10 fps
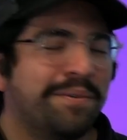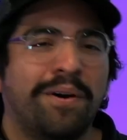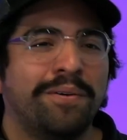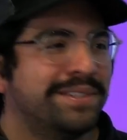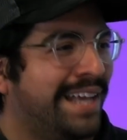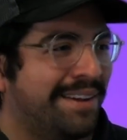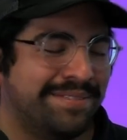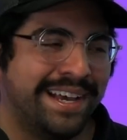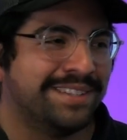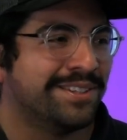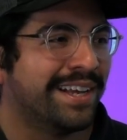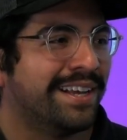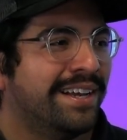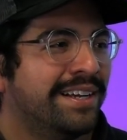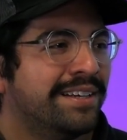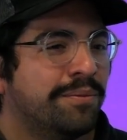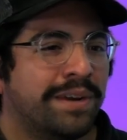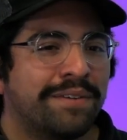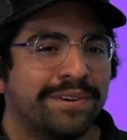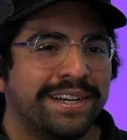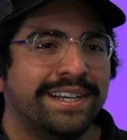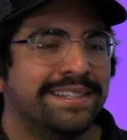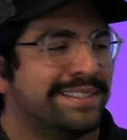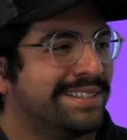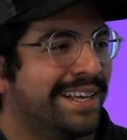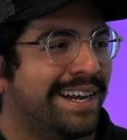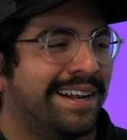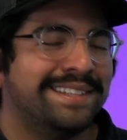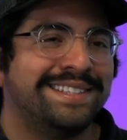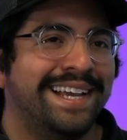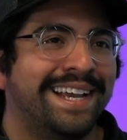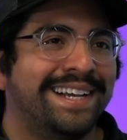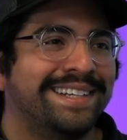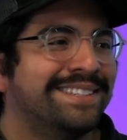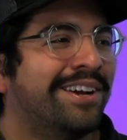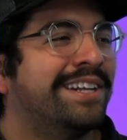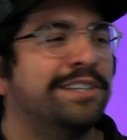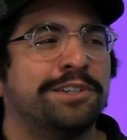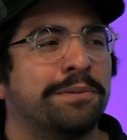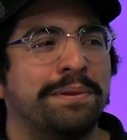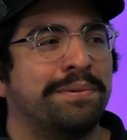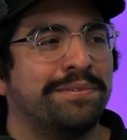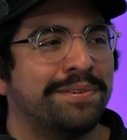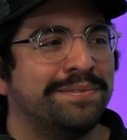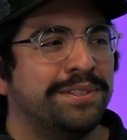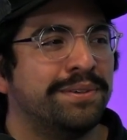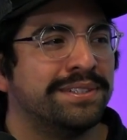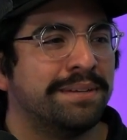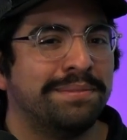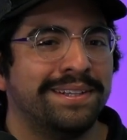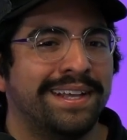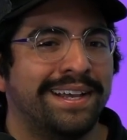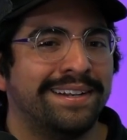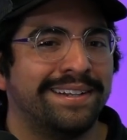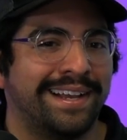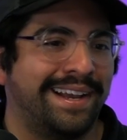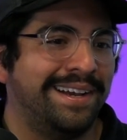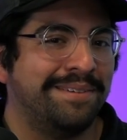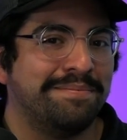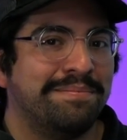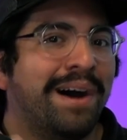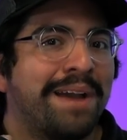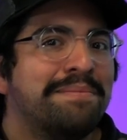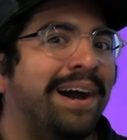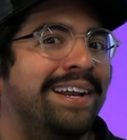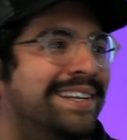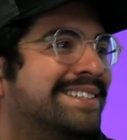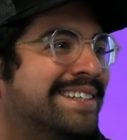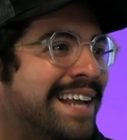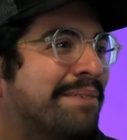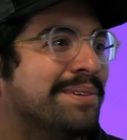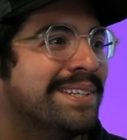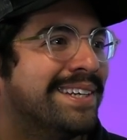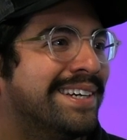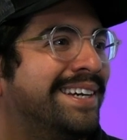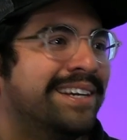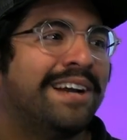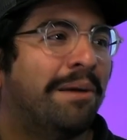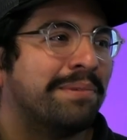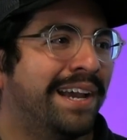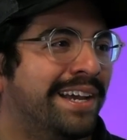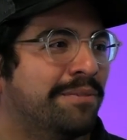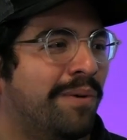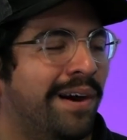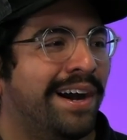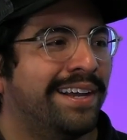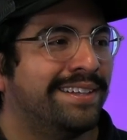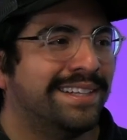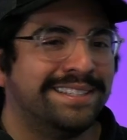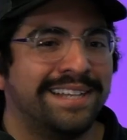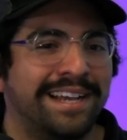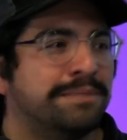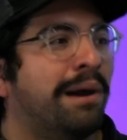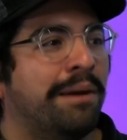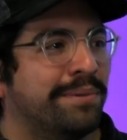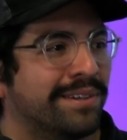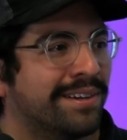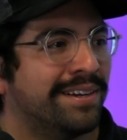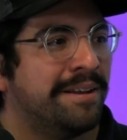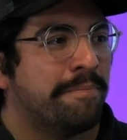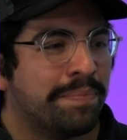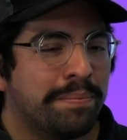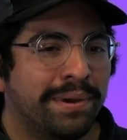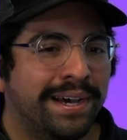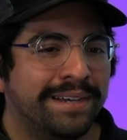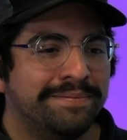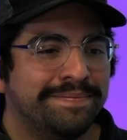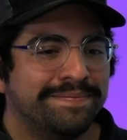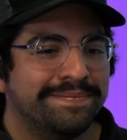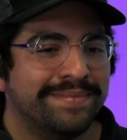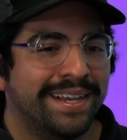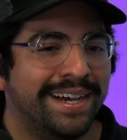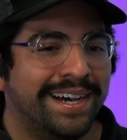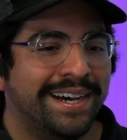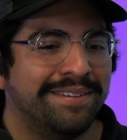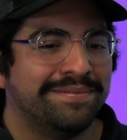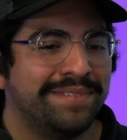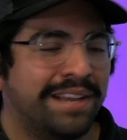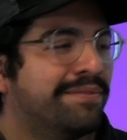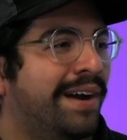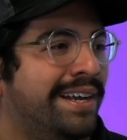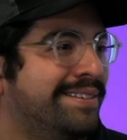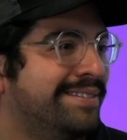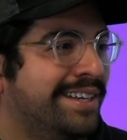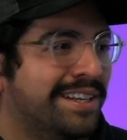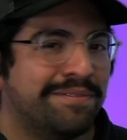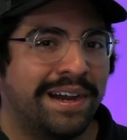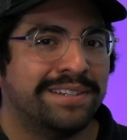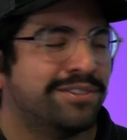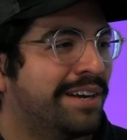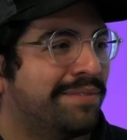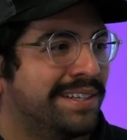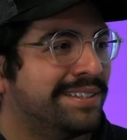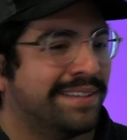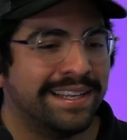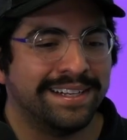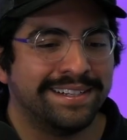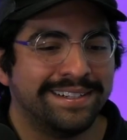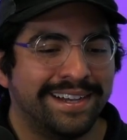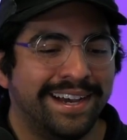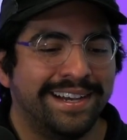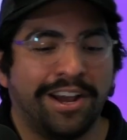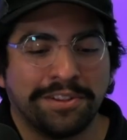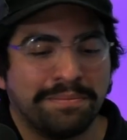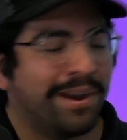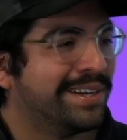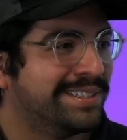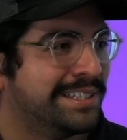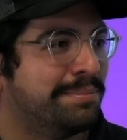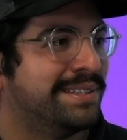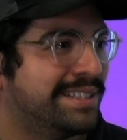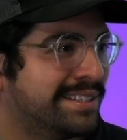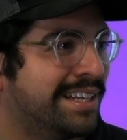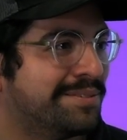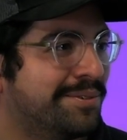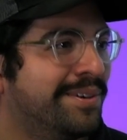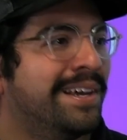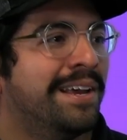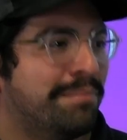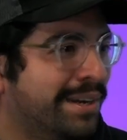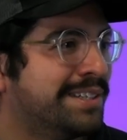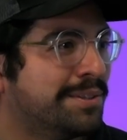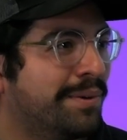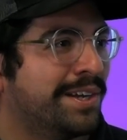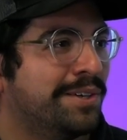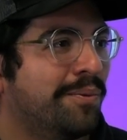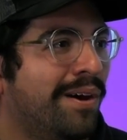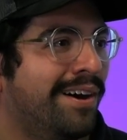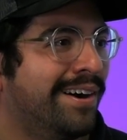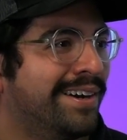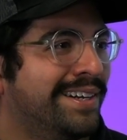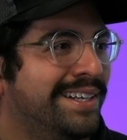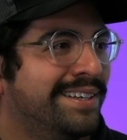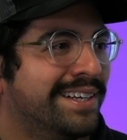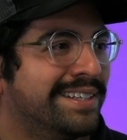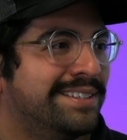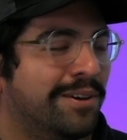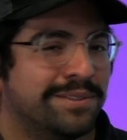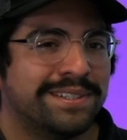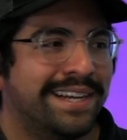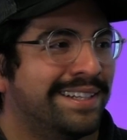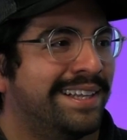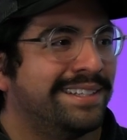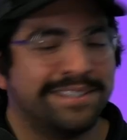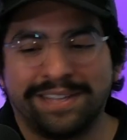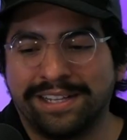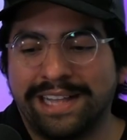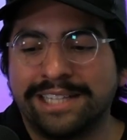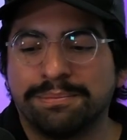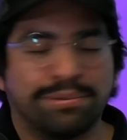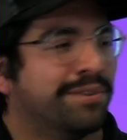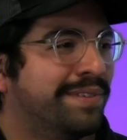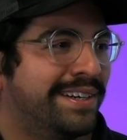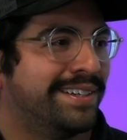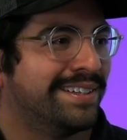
People always have that. So like whatever it is, and I'm not saying trying to deter people from doing something that like my mind isn't able to comprehend why it's not as popular, but like try to find something in other markets that's been successful, bring it to where you are, because those kind of things are like, that's proven.